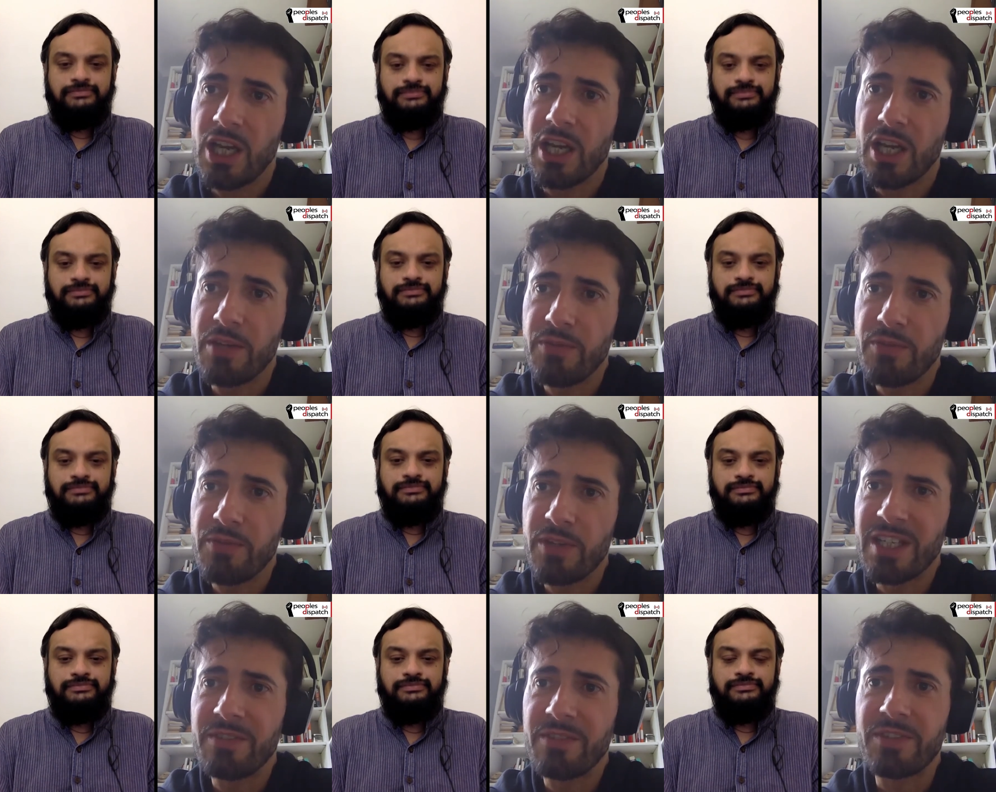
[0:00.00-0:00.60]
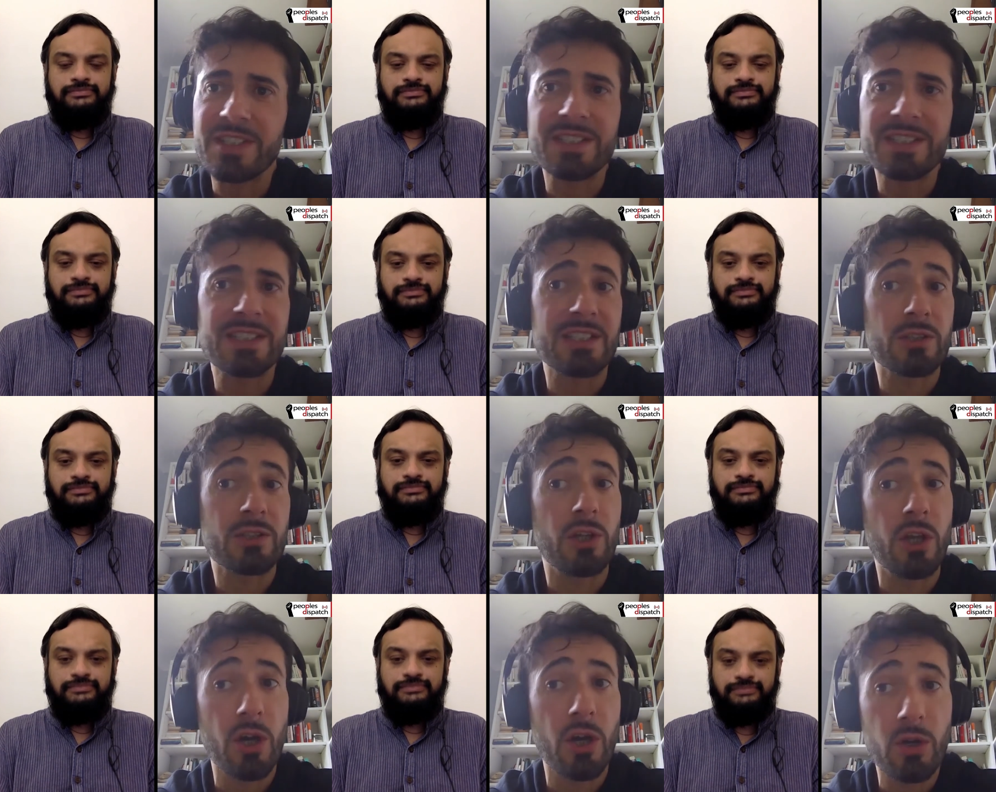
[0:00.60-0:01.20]
Speaker 1: even if it's
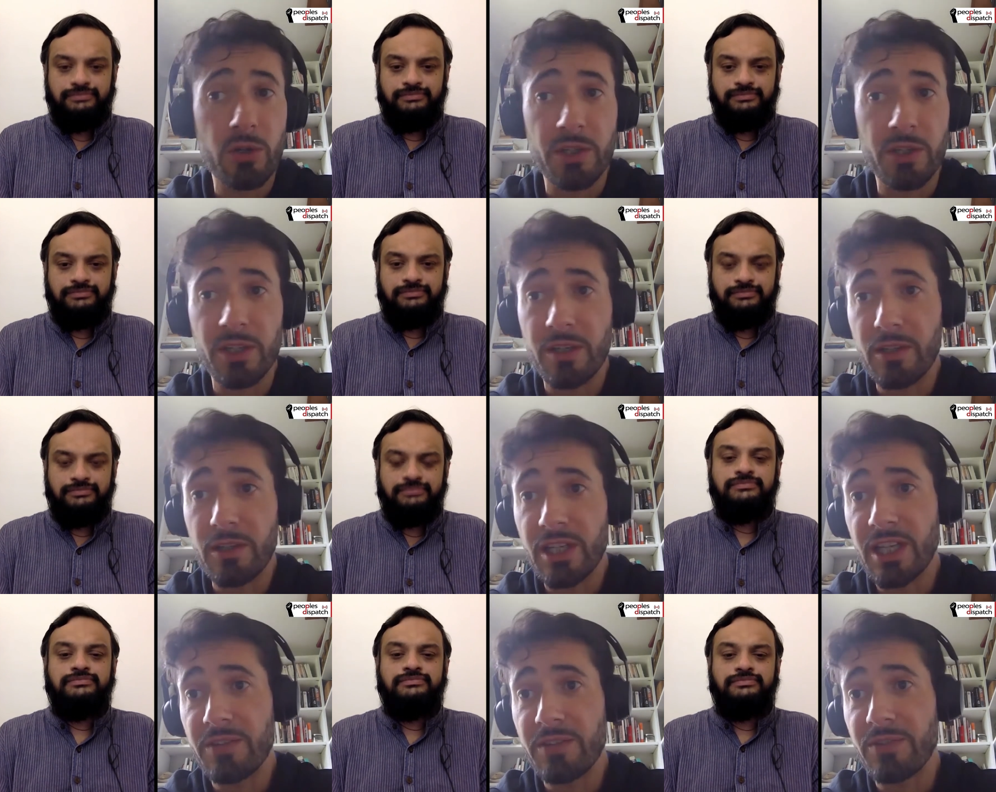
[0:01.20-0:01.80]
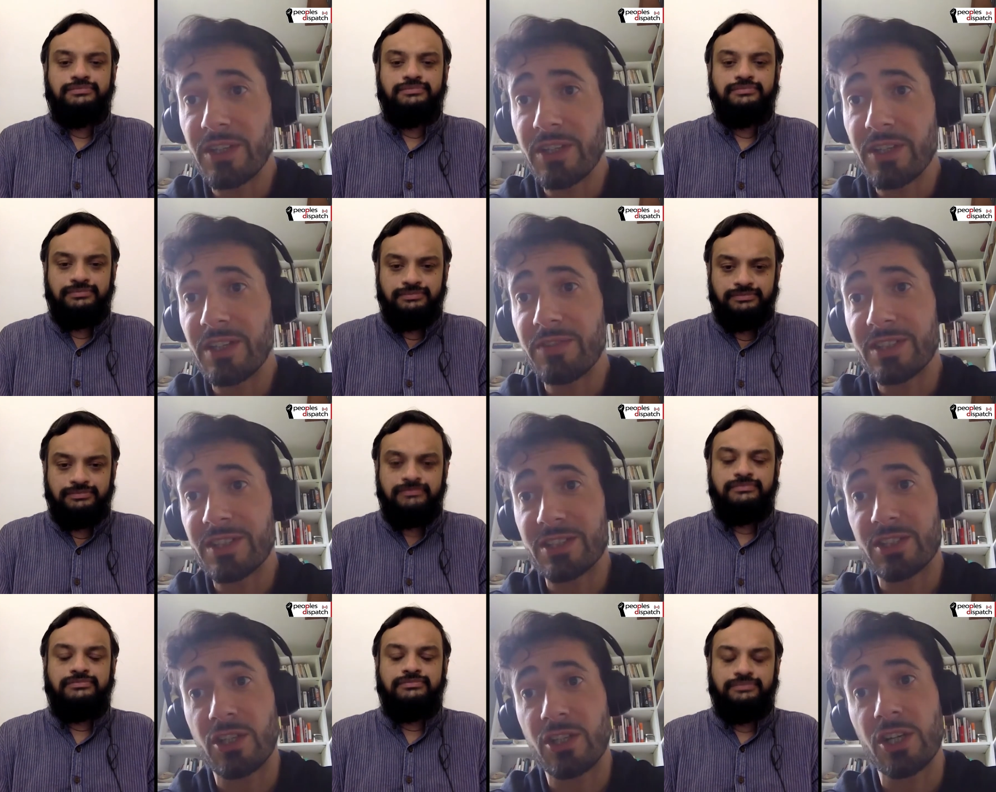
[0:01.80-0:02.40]
long, even if it
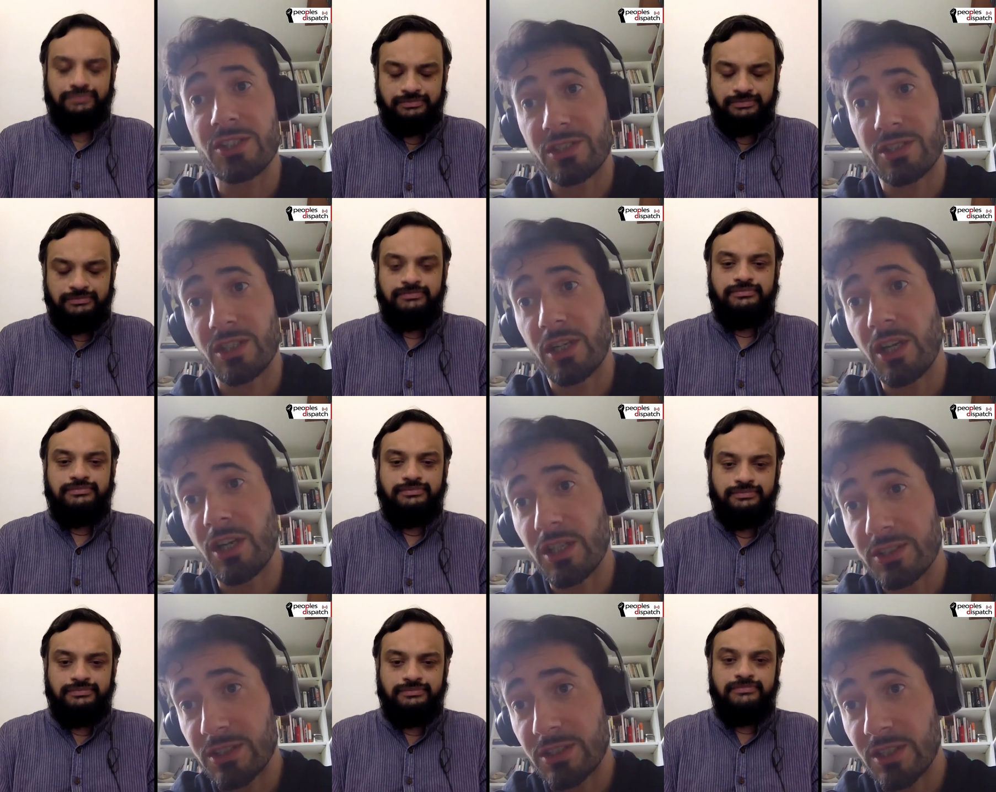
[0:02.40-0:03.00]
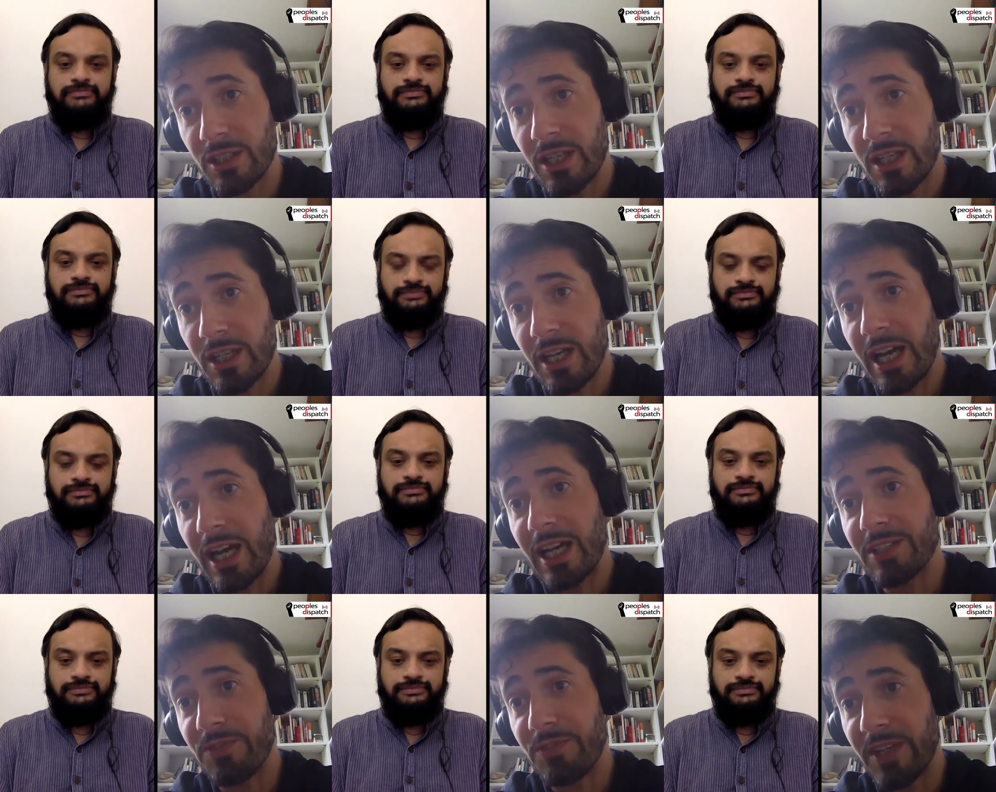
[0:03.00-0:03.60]
costs a lot.
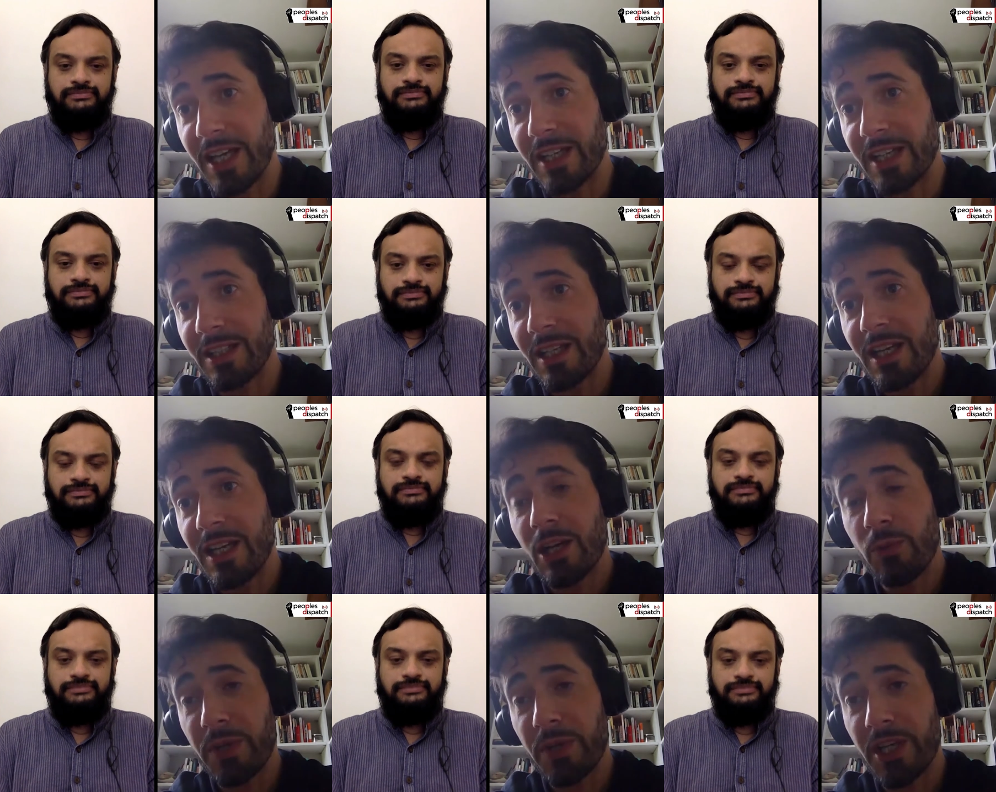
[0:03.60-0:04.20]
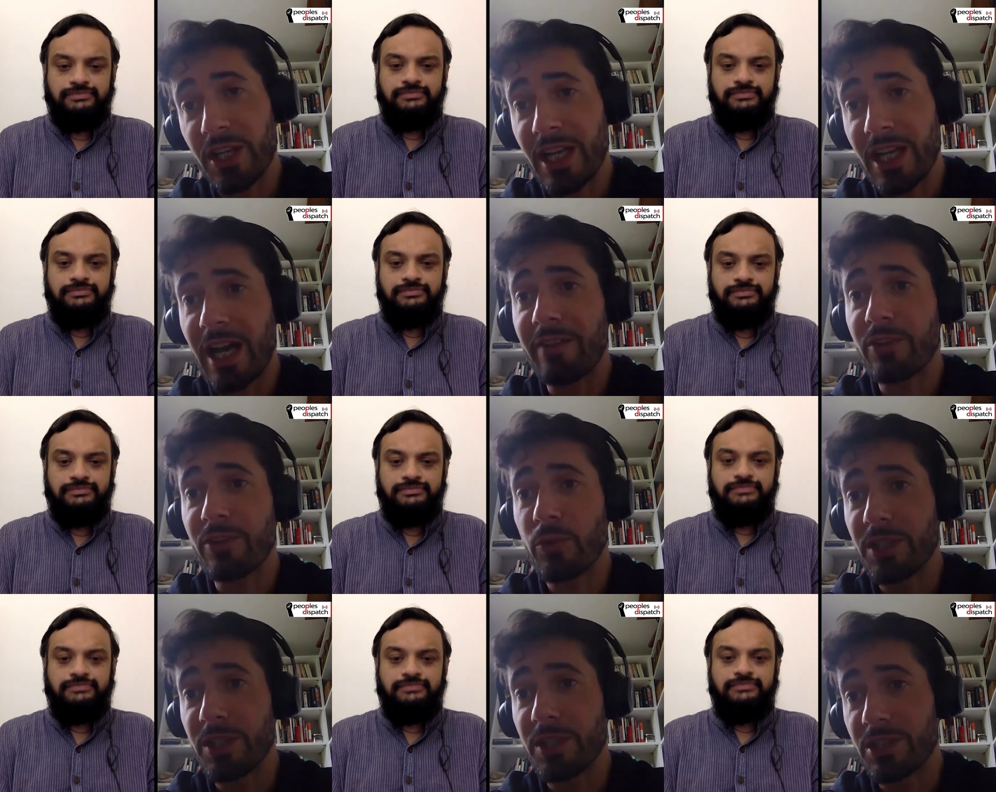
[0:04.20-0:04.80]
At the end, we can
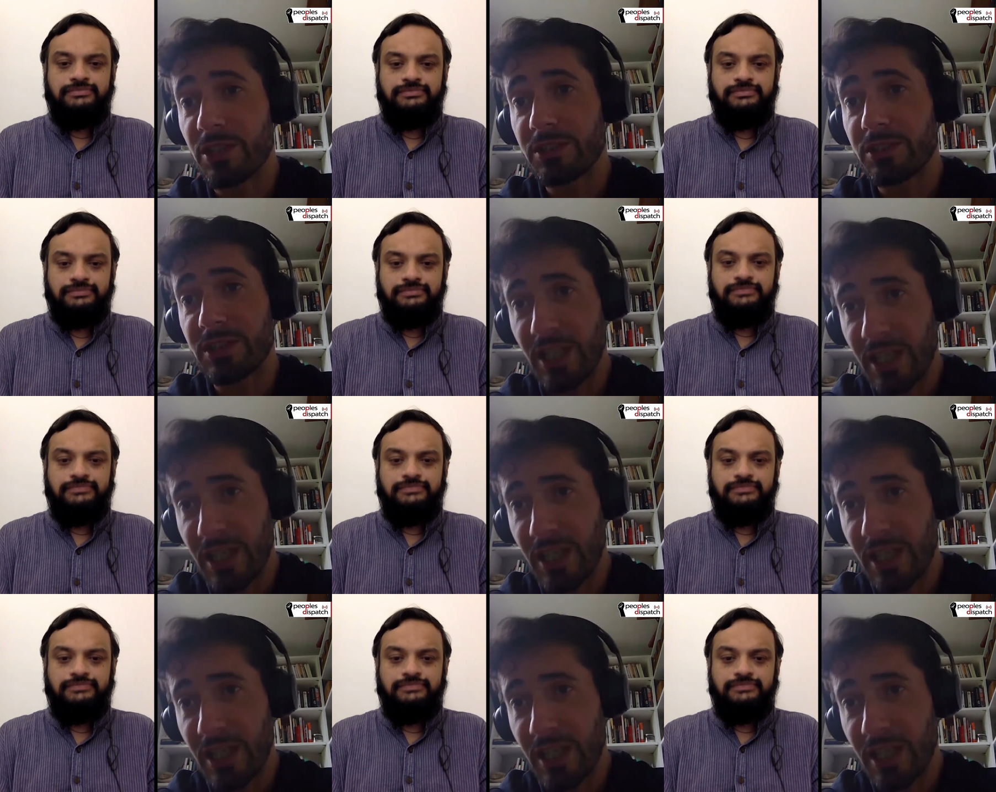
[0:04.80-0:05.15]
have a result,